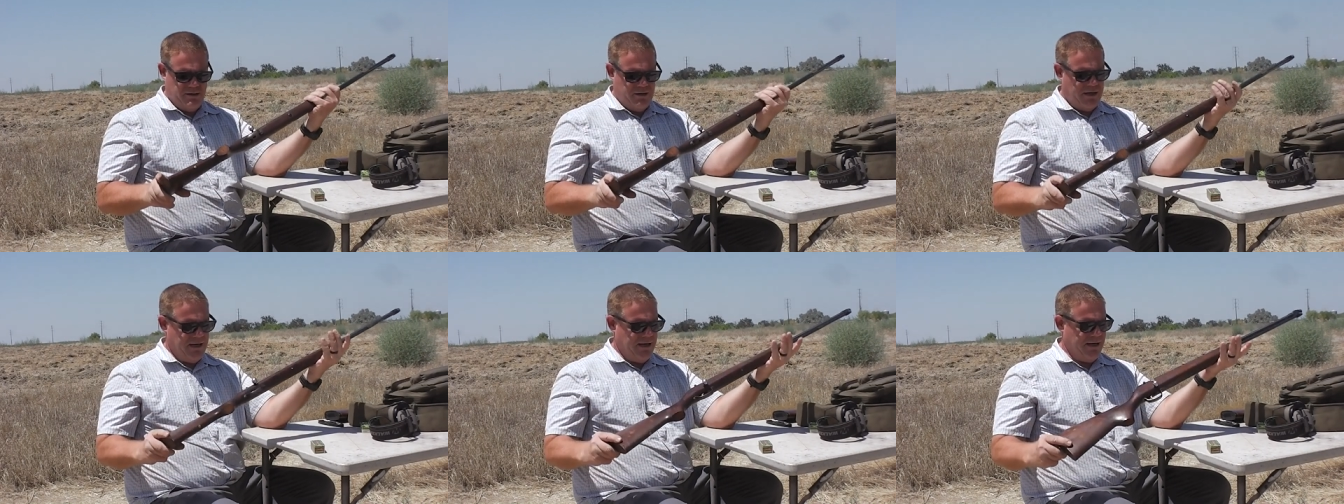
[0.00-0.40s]

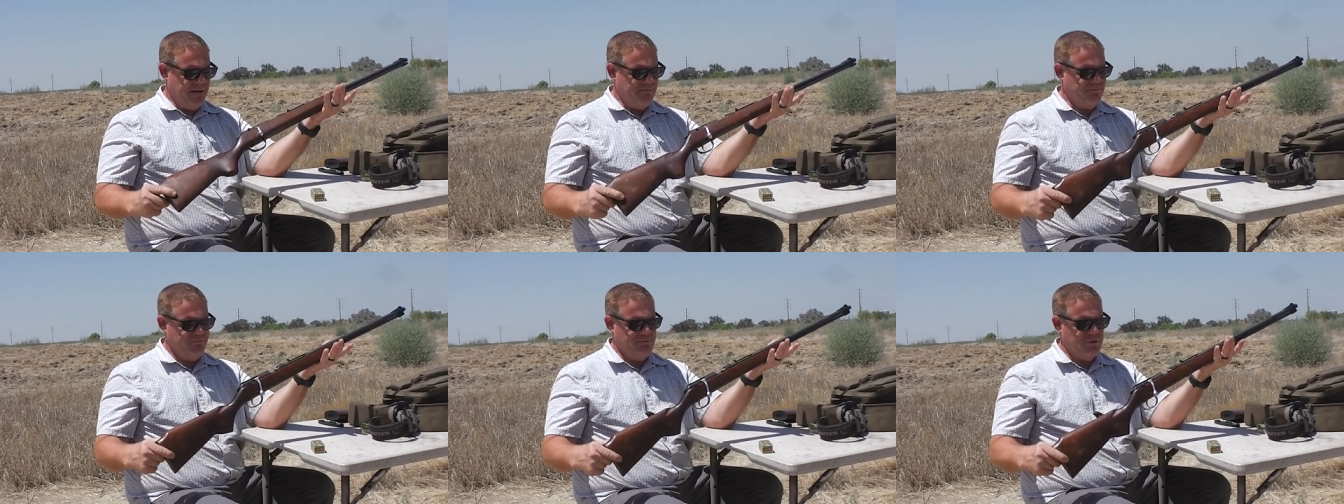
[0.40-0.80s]

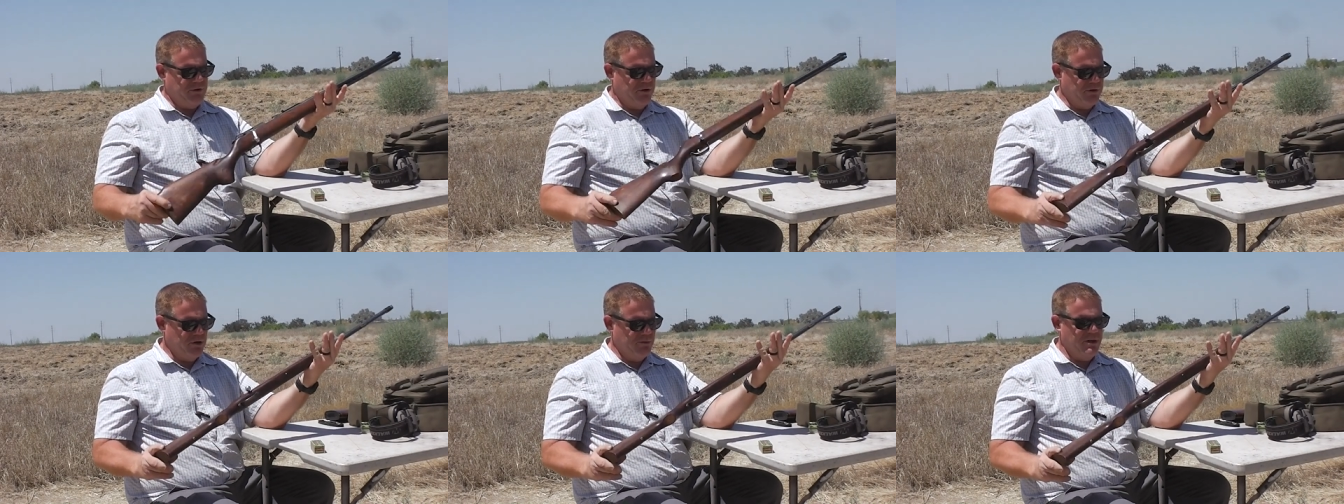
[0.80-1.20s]
Um, we
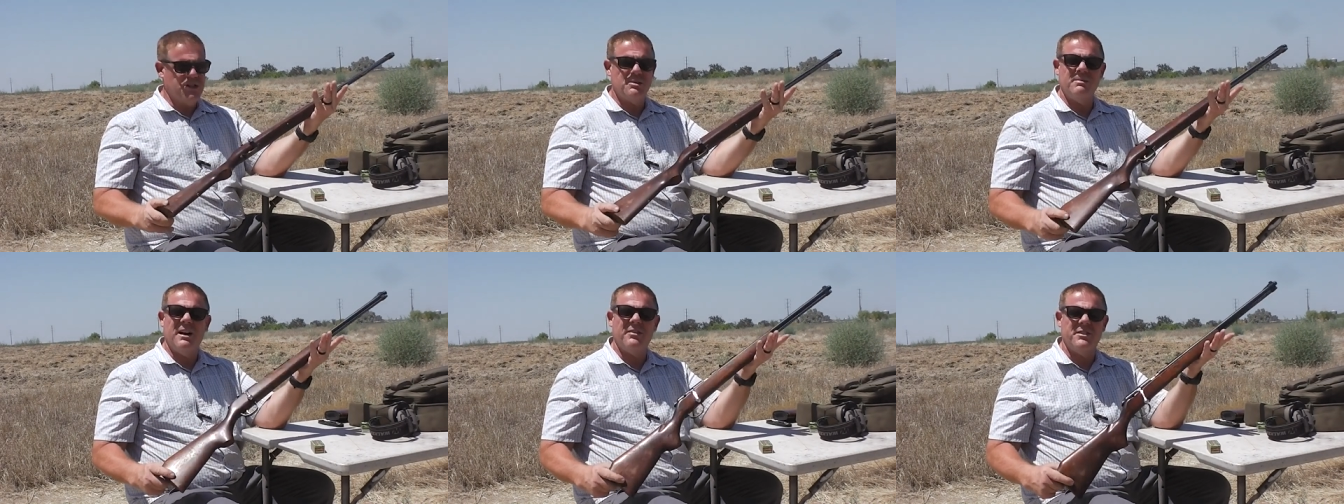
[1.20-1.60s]
don't know
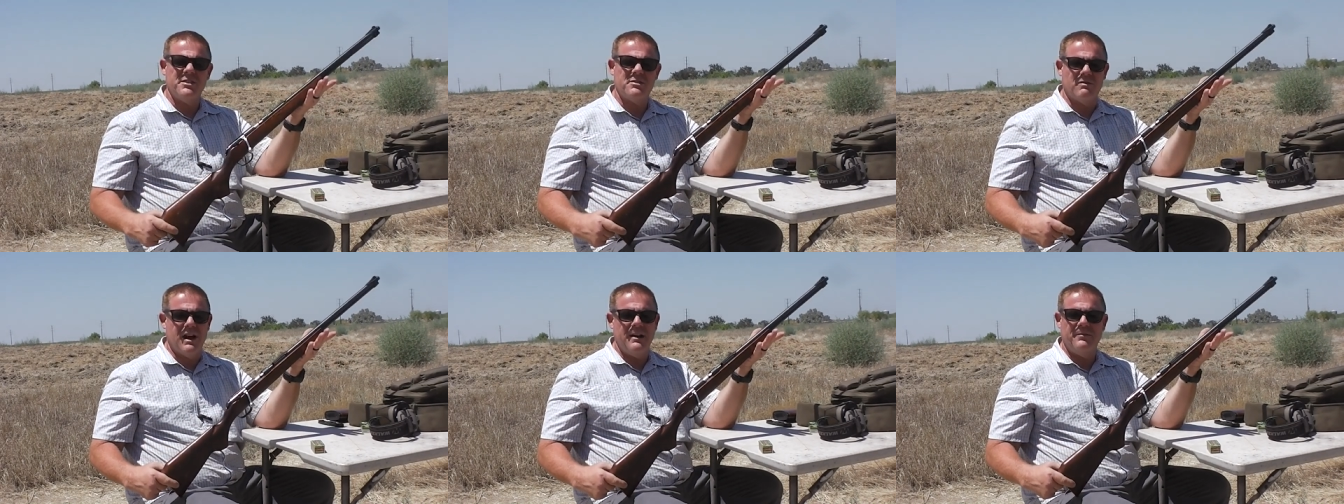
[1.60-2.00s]
much about
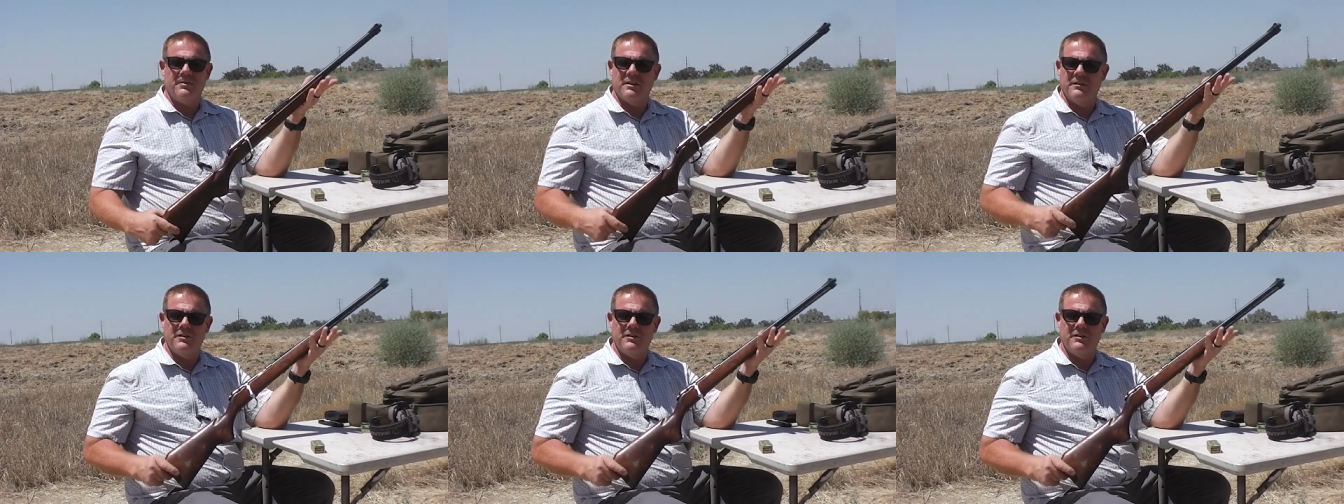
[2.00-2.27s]
this rifle.